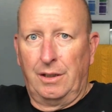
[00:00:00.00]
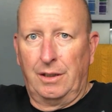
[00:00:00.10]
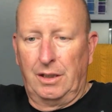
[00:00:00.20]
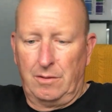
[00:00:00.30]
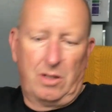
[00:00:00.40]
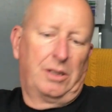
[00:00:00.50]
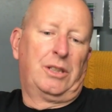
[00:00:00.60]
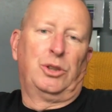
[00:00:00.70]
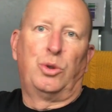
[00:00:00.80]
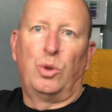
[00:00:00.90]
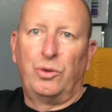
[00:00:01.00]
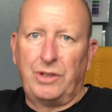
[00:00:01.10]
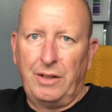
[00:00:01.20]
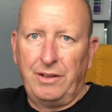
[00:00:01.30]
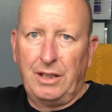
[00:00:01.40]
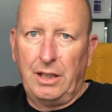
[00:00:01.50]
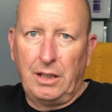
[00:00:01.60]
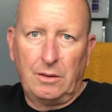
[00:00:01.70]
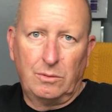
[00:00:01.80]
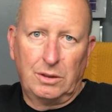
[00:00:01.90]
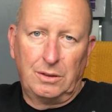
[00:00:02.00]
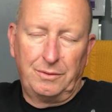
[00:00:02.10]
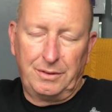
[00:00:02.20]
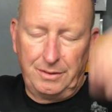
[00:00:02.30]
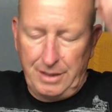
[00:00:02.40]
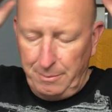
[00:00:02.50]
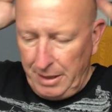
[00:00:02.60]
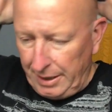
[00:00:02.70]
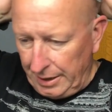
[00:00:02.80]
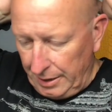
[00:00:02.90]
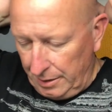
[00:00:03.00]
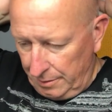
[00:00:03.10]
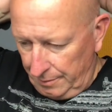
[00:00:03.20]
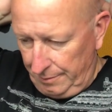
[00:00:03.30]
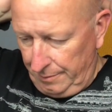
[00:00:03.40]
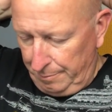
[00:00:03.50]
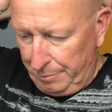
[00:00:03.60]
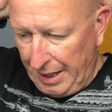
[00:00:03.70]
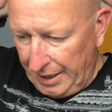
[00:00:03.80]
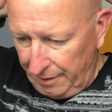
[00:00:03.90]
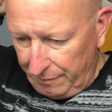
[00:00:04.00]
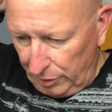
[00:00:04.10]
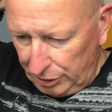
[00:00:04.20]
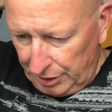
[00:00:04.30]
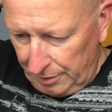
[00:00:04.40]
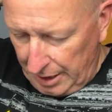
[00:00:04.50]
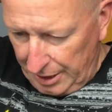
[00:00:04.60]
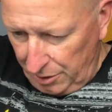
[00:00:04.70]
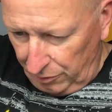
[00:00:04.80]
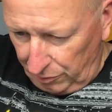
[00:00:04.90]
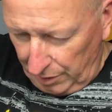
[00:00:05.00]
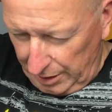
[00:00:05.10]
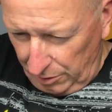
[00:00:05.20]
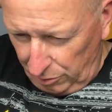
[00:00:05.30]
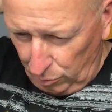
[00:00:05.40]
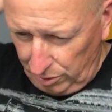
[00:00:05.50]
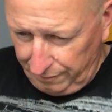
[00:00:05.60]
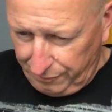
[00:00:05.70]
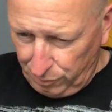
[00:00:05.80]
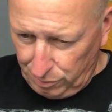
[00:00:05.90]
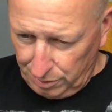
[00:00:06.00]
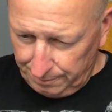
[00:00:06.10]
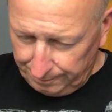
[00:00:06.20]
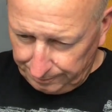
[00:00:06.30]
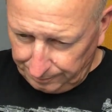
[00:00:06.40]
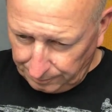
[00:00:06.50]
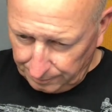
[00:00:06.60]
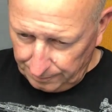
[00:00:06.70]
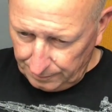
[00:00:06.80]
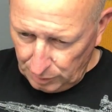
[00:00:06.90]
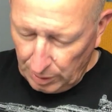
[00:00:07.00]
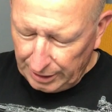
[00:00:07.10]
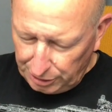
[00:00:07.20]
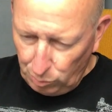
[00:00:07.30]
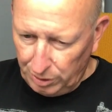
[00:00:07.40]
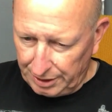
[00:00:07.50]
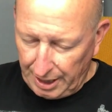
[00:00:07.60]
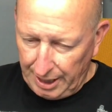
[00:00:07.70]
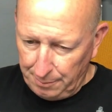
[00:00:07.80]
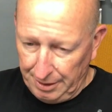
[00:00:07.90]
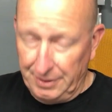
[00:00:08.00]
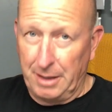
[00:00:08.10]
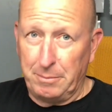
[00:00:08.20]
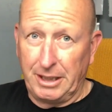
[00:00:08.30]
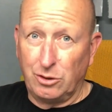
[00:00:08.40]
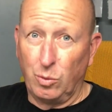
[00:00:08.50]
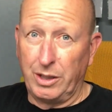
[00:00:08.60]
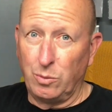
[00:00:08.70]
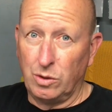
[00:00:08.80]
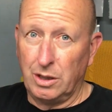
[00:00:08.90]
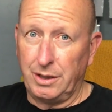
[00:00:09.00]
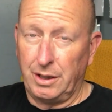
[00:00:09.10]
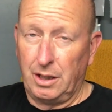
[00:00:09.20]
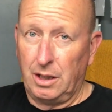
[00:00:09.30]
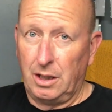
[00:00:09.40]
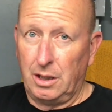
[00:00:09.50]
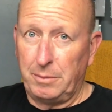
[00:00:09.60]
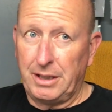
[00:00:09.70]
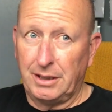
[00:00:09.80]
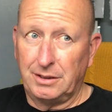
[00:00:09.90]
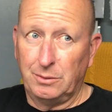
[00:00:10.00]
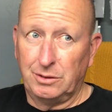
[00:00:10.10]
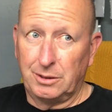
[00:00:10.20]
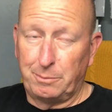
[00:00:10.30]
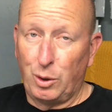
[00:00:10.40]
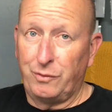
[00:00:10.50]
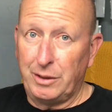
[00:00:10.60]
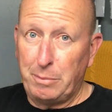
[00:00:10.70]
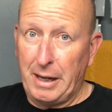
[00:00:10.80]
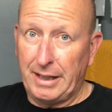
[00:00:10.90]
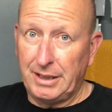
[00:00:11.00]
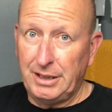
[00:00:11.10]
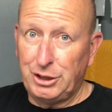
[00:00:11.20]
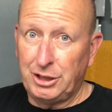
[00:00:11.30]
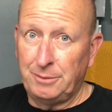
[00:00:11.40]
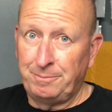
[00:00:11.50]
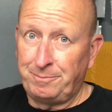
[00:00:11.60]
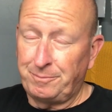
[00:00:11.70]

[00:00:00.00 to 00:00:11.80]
all the controls and everything. Well, they make a painted version. I used one or actually one came in that MiG 21 because it was the Profi Pack edition.